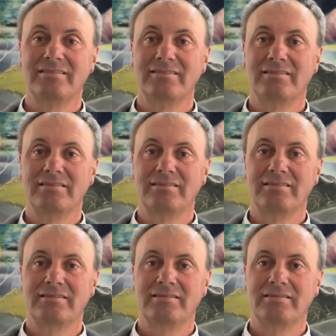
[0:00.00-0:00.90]

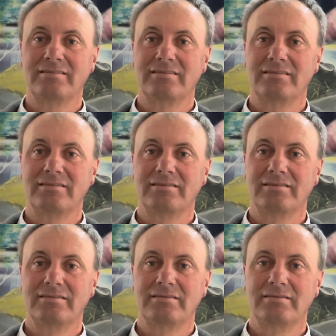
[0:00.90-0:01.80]

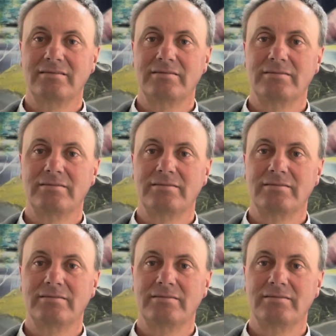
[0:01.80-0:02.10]
Nothing is said.